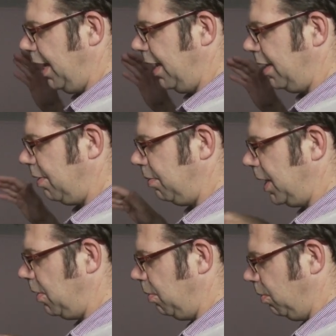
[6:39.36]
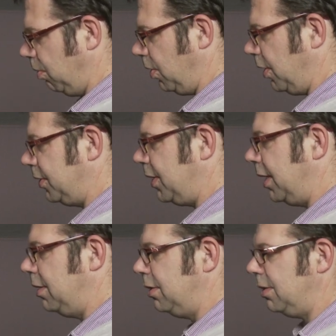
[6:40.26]
And there we go, we're all
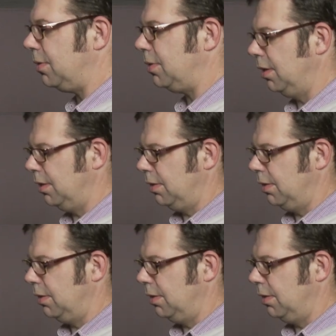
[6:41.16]
set to shoot.